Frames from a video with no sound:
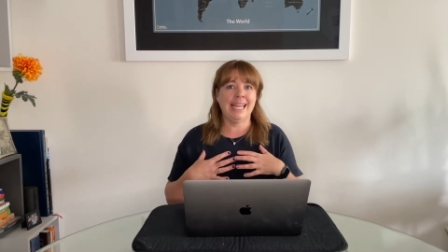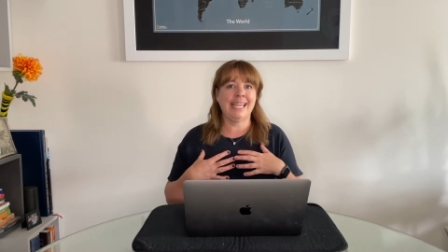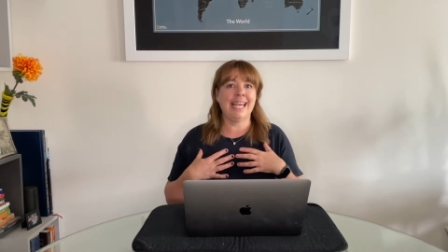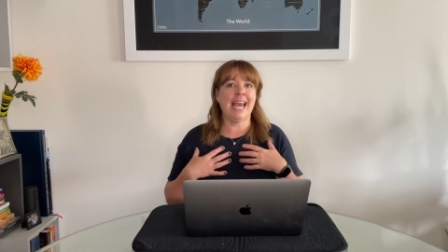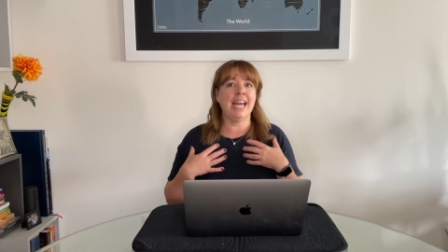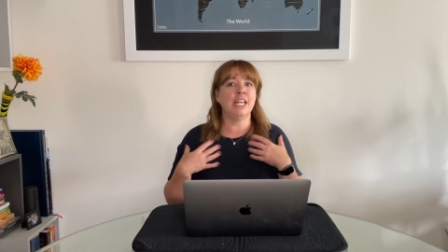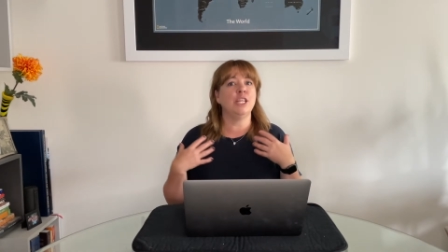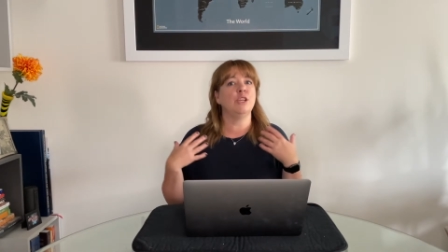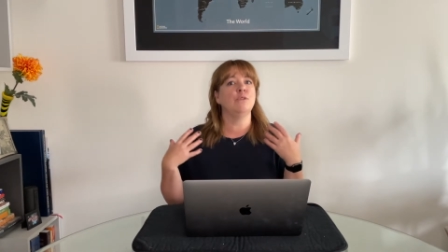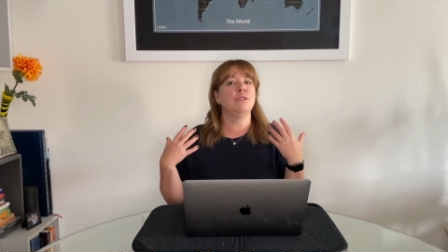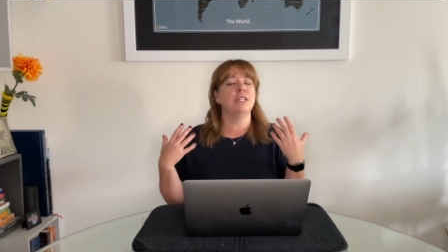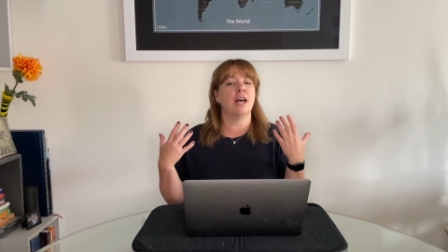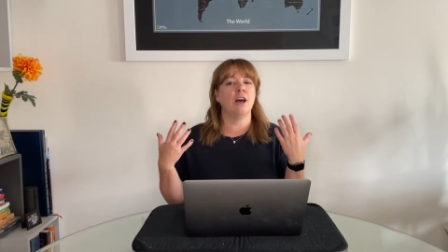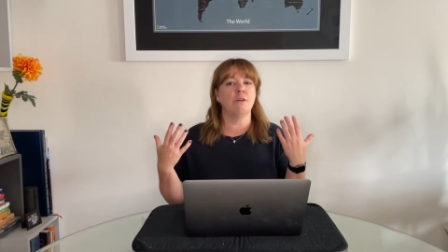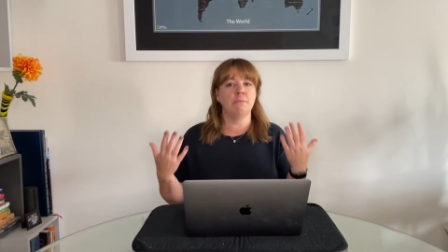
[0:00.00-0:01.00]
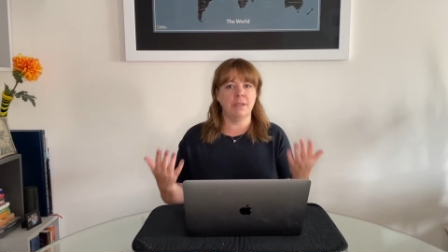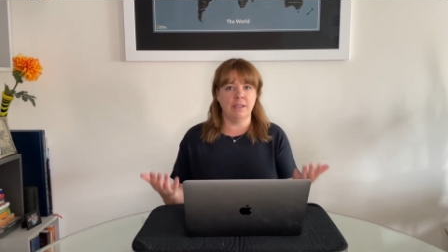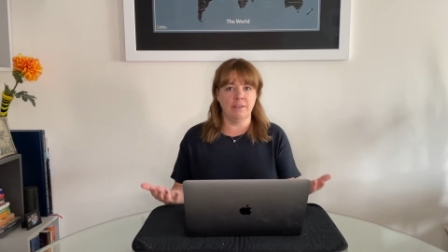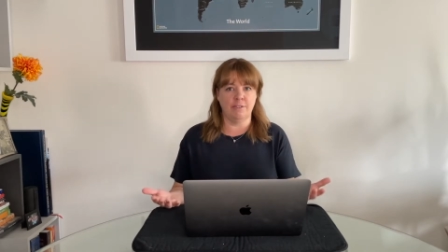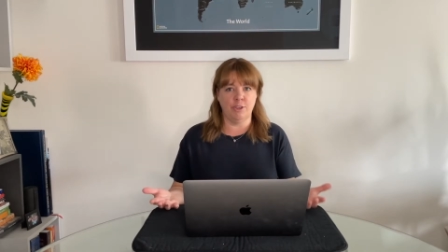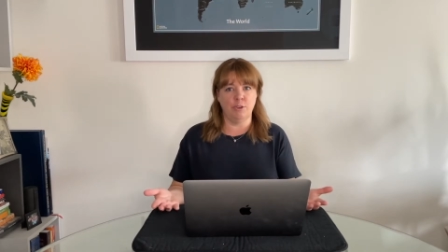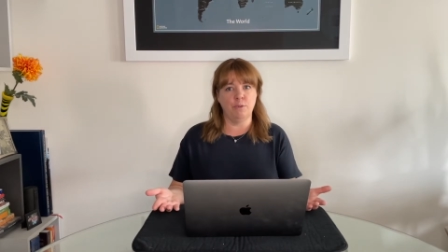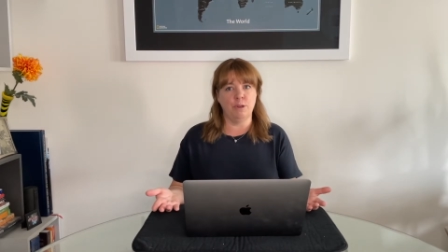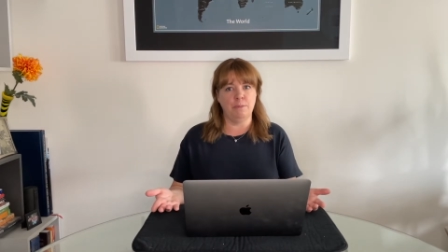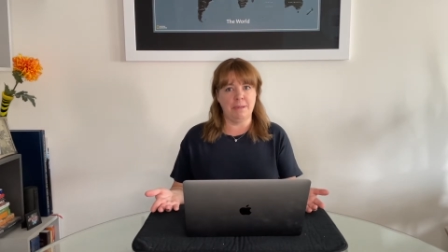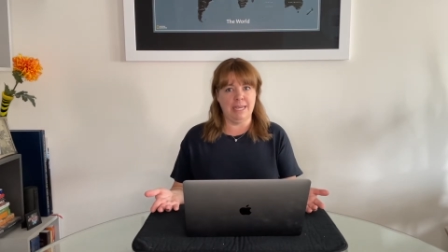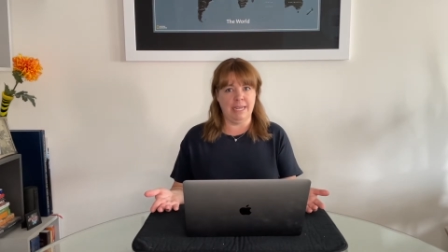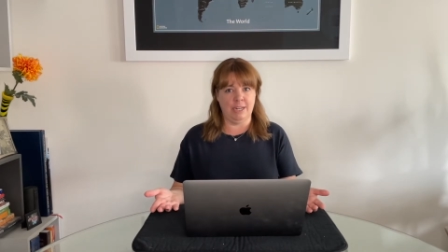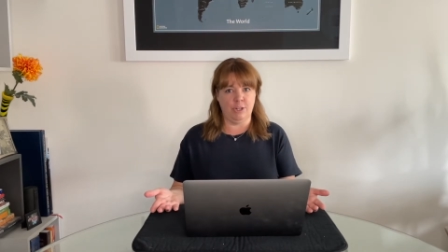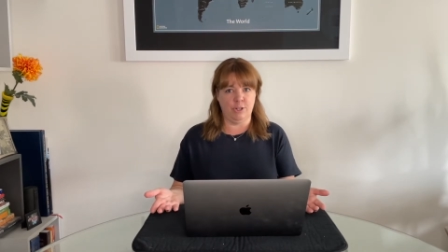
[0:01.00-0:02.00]
Can you tell me if you would
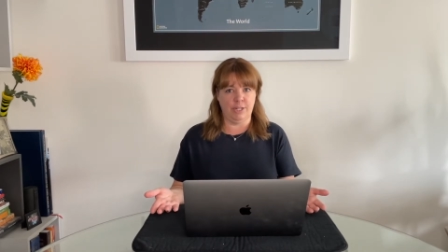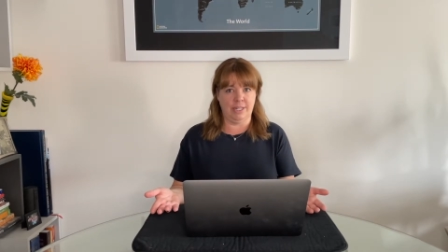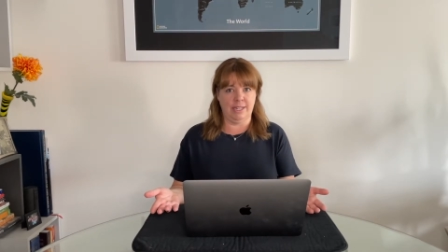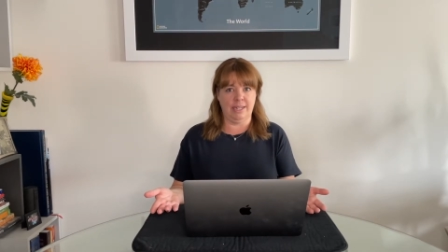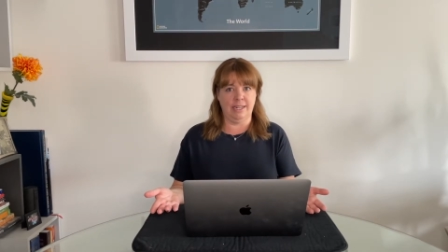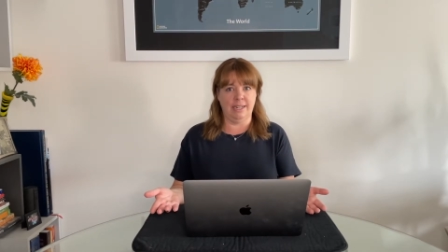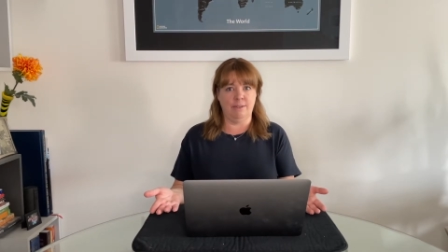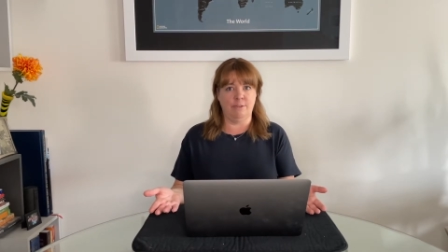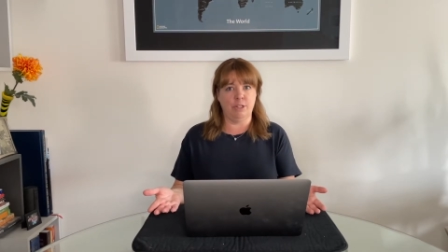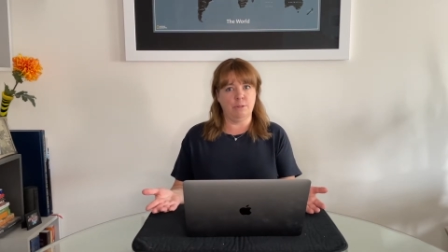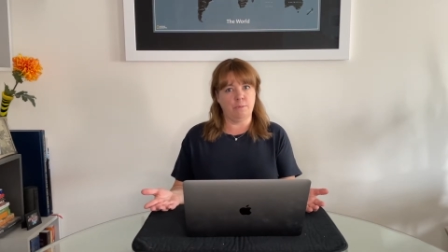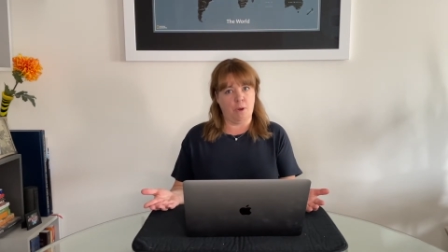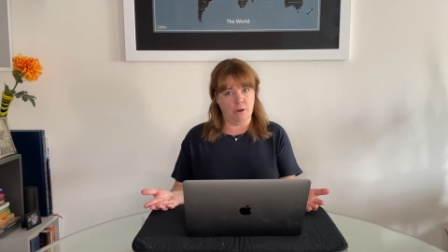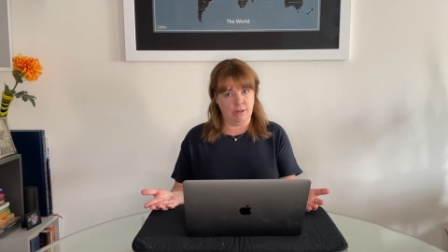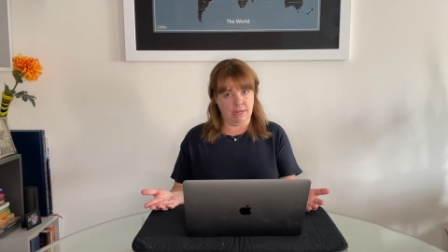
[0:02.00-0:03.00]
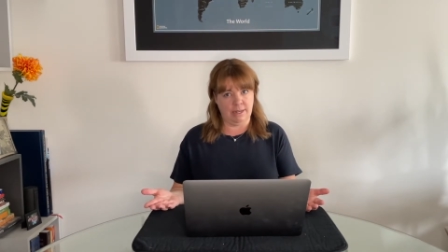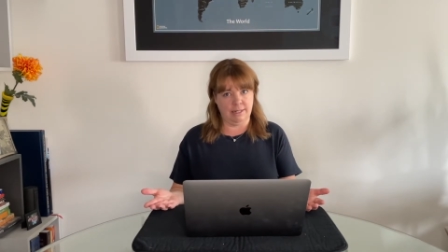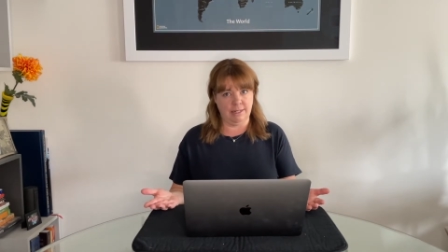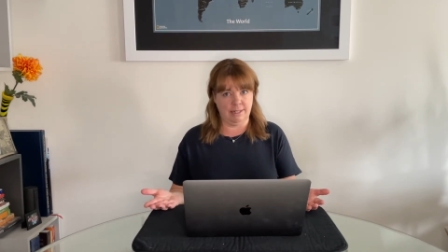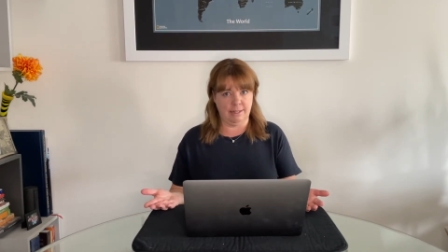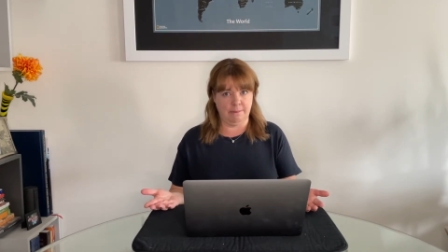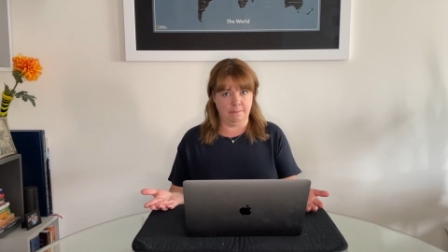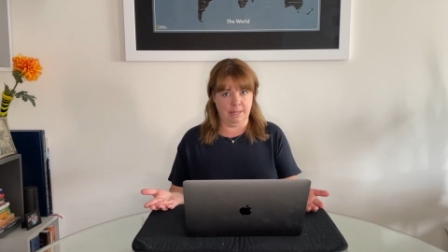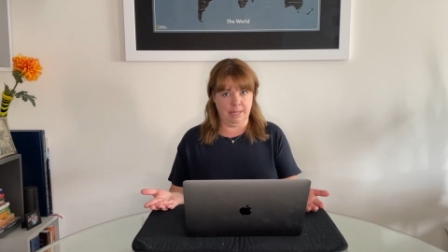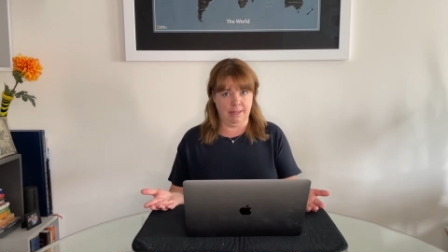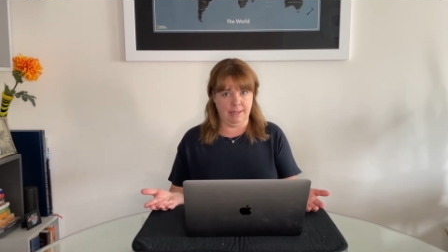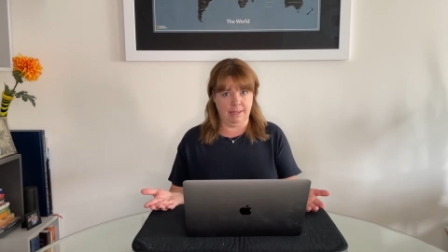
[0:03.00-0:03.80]
be interested in responding to something like